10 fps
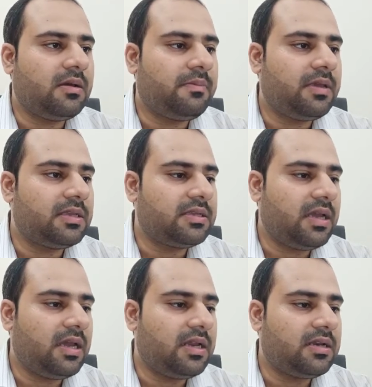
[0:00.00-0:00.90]
page,
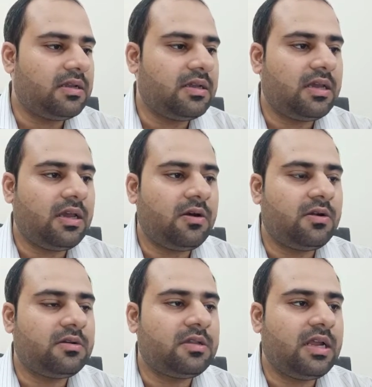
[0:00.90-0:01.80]
and
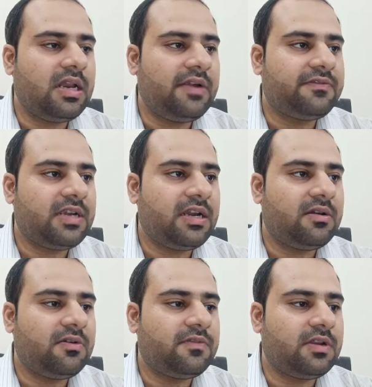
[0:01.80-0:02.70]
on the left side
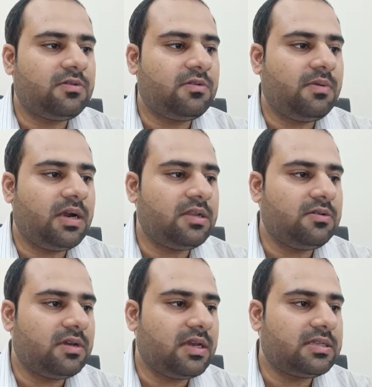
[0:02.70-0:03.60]
of the toolbar
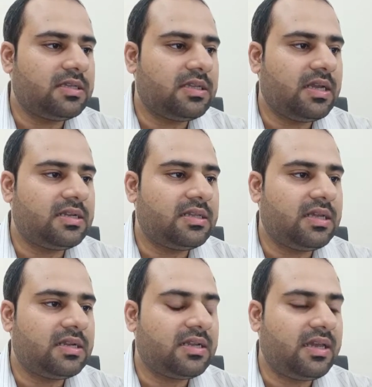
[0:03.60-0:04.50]
you can see that
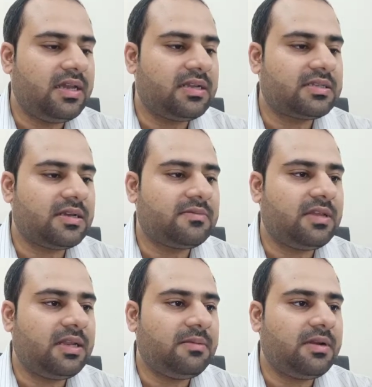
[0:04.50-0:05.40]
here is come the
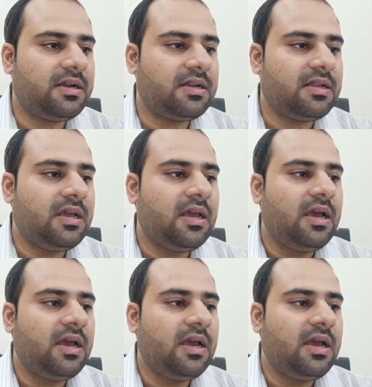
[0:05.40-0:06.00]
Elementor.